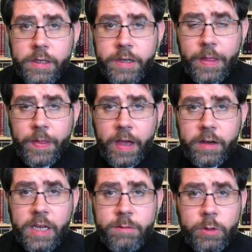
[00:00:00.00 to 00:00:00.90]
and
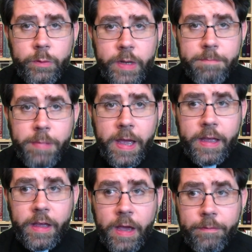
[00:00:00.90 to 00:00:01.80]
then he will
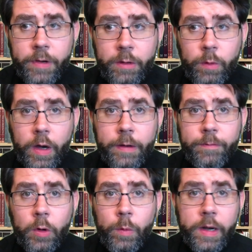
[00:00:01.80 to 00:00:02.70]
repay everyone
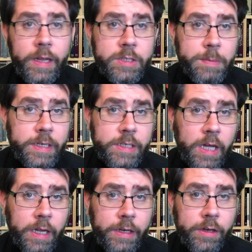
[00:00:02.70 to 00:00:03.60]
for what has been
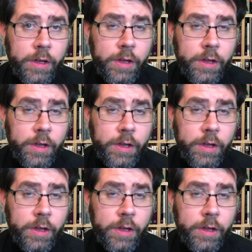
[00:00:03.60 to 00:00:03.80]
done.